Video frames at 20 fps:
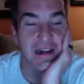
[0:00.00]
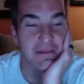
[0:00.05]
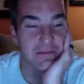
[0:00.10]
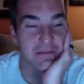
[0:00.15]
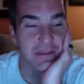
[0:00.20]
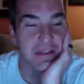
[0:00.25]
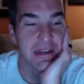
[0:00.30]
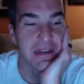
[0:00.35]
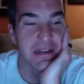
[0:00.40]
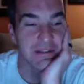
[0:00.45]

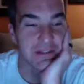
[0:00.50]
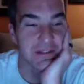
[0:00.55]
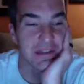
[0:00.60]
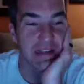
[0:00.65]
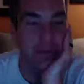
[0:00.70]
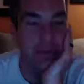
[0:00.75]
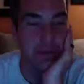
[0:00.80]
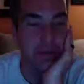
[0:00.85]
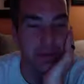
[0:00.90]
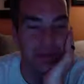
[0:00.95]
announced that
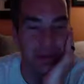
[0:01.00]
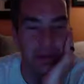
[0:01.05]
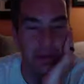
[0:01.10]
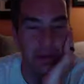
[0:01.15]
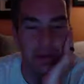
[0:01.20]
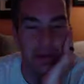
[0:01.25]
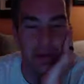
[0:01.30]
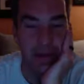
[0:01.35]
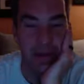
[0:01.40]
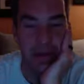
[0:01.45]
he wasn't
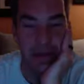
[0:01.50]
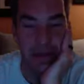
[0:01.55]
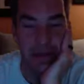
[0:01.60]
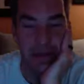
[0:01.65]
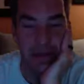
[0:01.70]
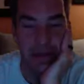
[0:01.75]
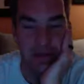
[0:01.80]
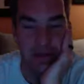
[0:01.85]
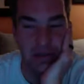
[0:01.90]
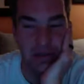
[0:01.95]
coming back. He
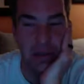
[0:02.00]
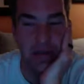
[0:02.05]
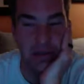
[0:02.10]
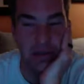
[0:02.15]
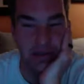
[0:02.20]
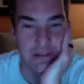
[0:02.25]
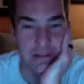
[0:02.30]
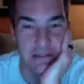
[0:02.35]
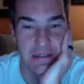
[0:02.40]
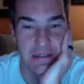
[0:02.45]
didn't travel today.